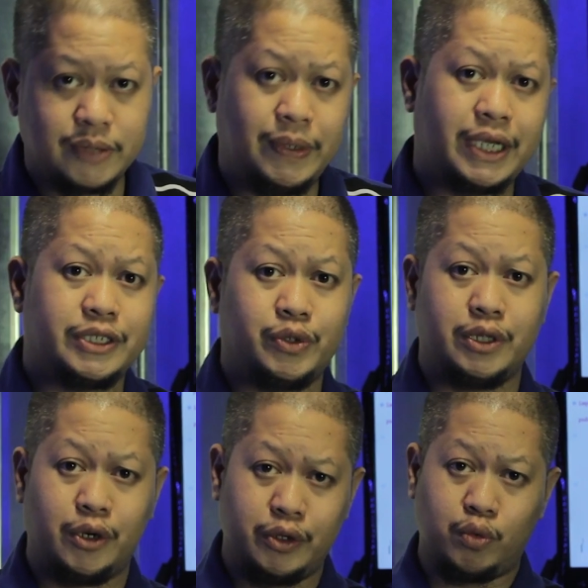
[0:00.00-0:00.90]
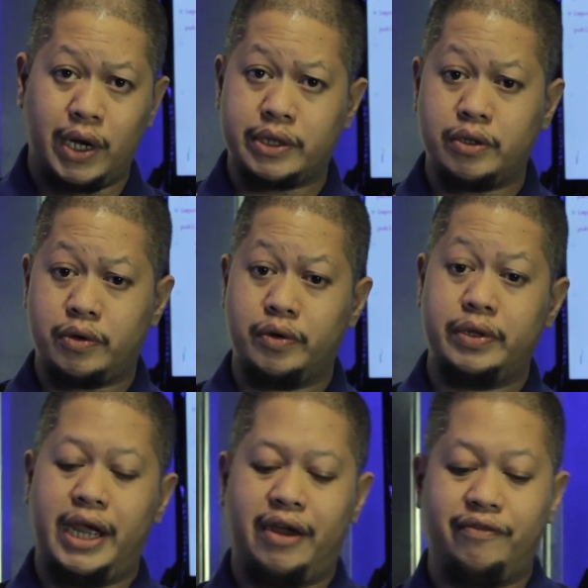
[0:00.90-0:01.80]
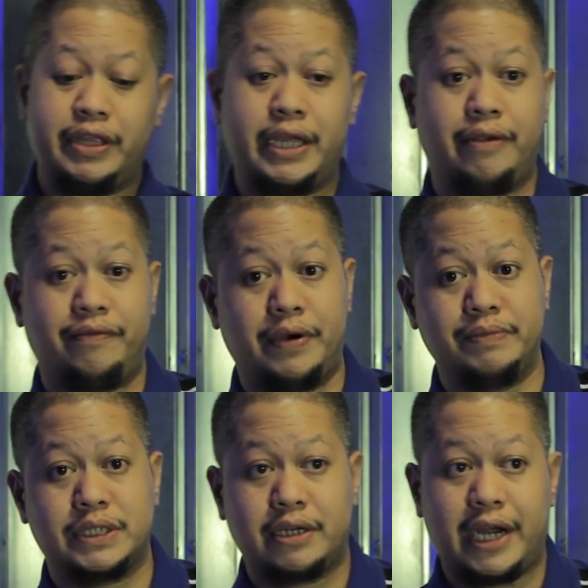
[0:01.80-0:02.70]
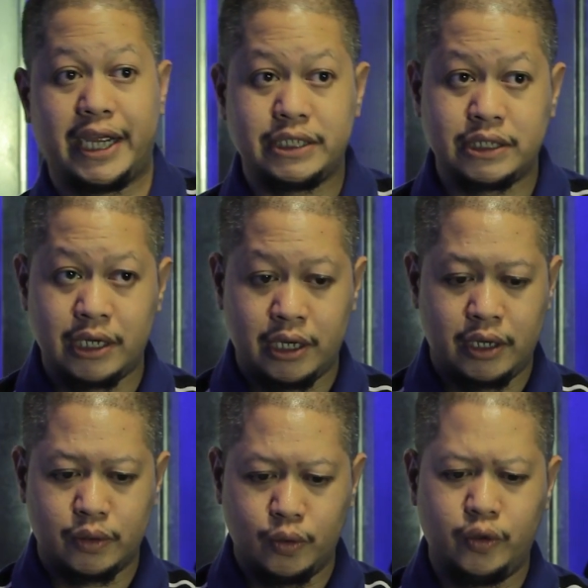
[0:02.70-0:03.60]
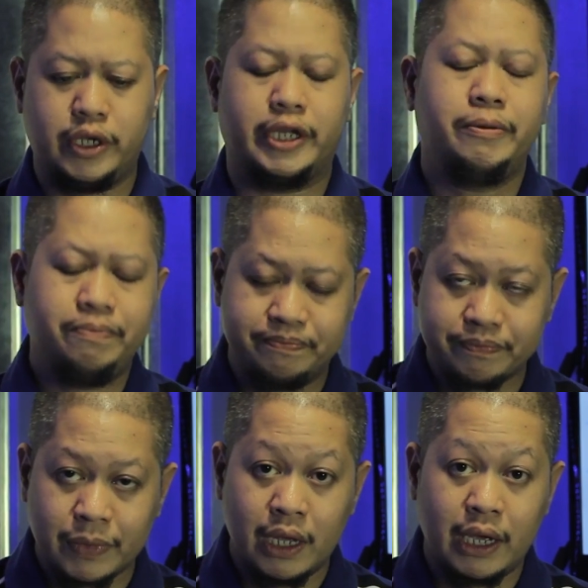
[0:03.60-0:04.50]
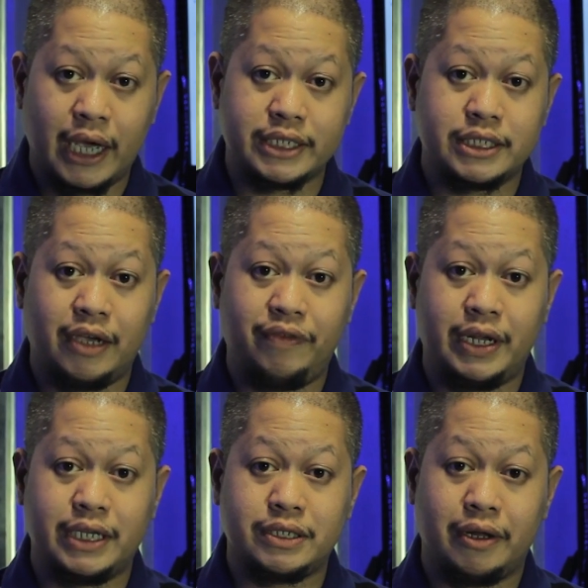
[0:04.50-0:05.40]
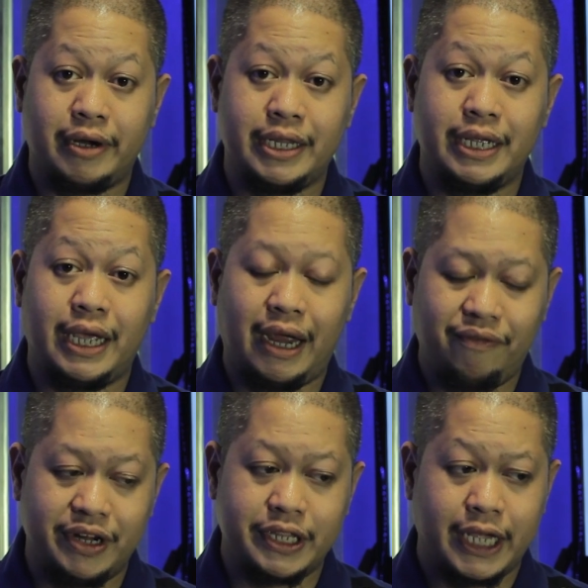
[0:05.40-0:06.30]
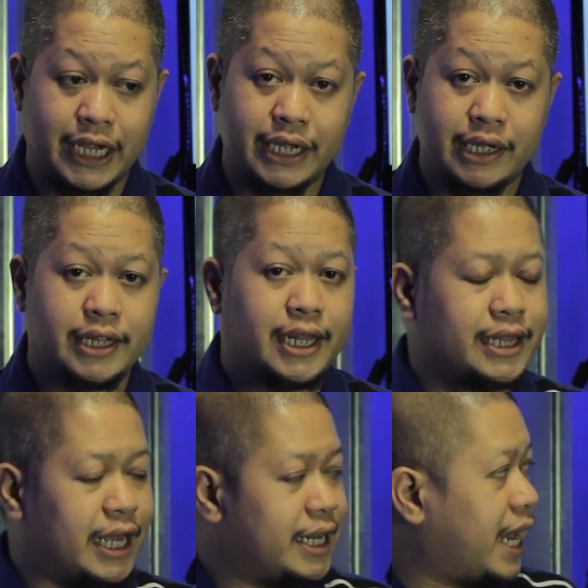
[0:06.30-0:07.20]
It's because we don't want to code everything from scratch. Google has given us already everything that an